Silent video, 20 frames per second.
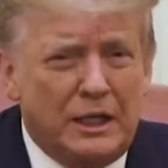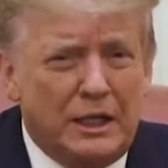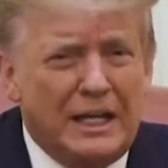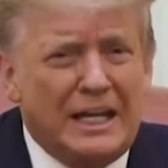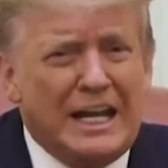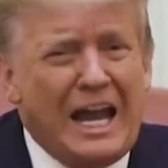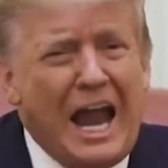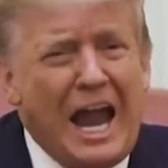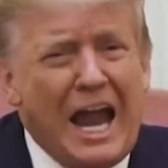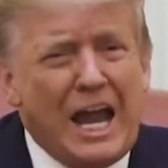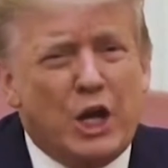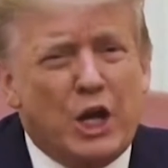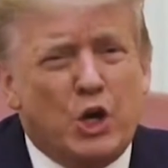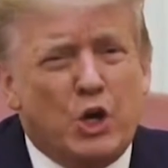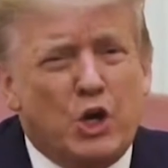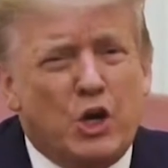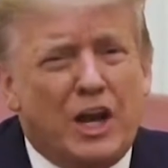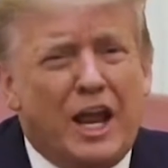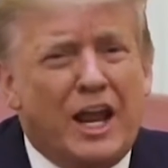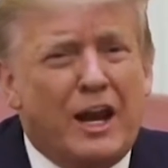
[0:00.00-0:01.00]
It
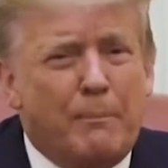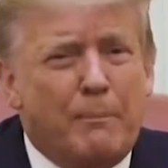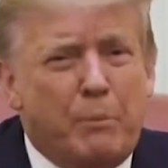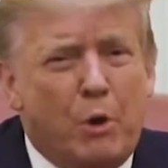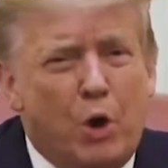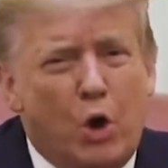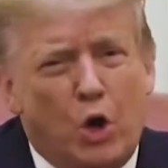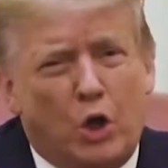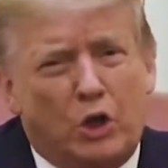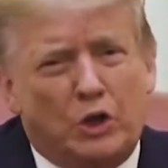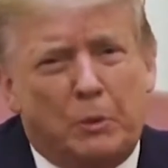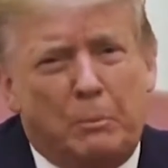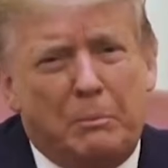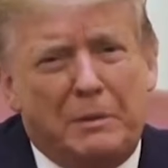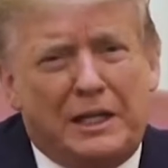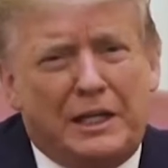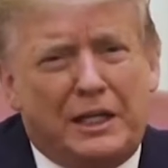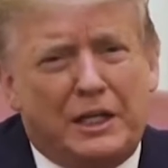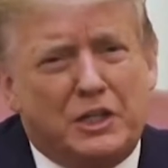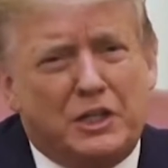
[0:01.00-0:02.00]
angered and appalled
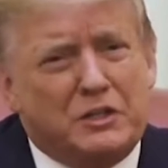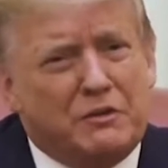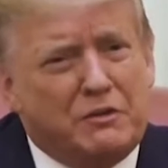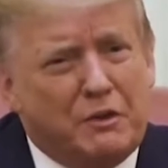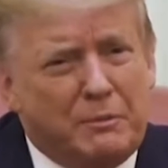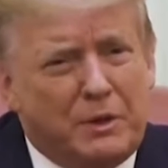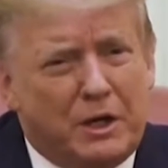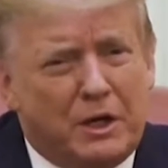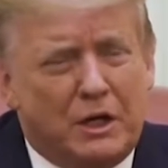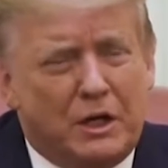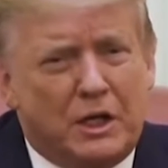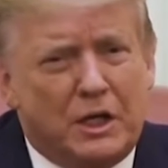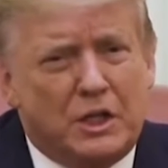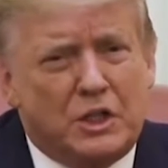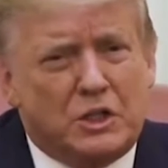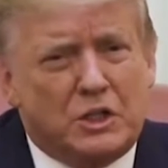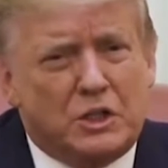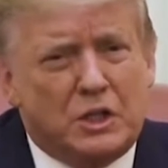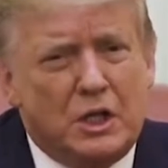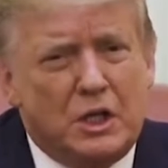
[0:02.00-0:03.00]
millions of
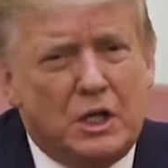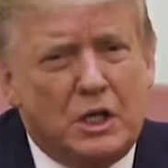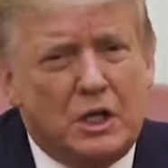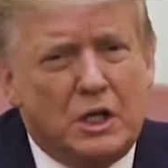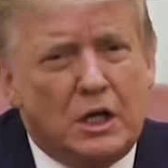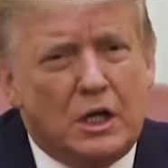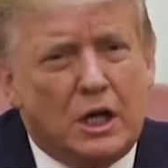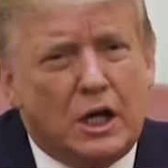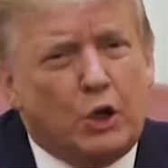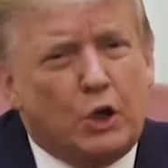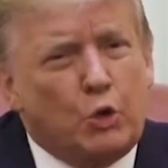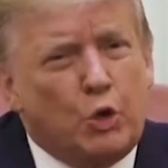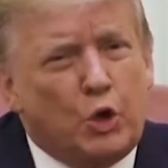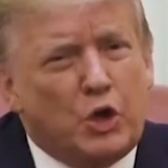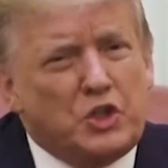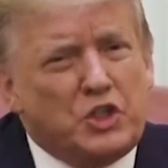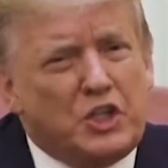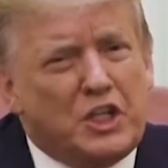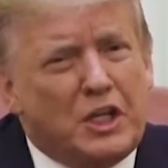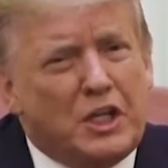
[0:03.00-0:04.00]
Americans
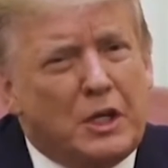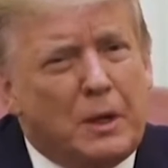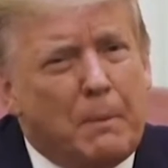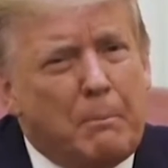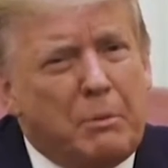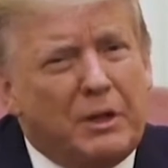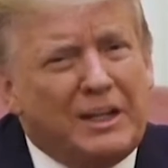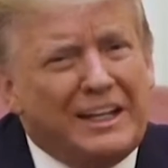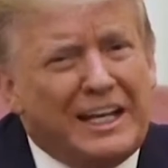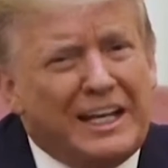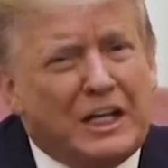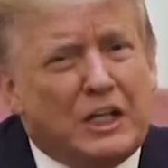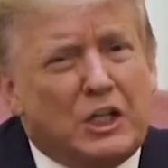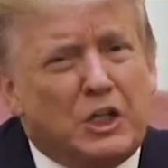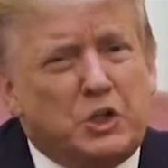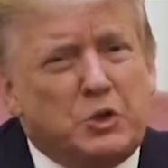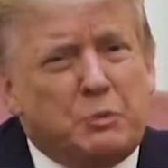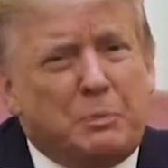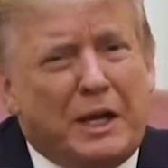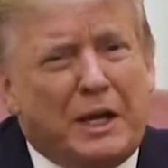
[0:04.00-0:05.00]
across the
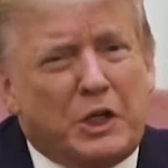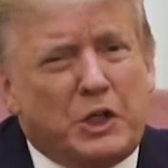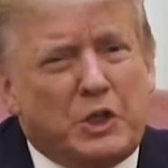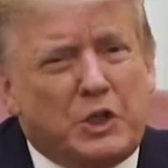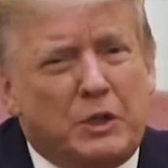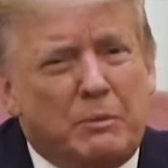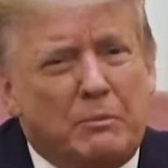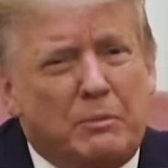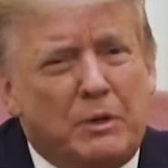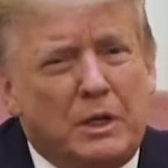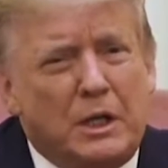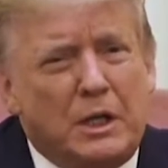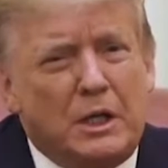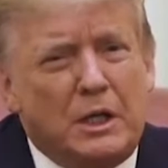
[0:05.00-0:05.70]
political spectrum.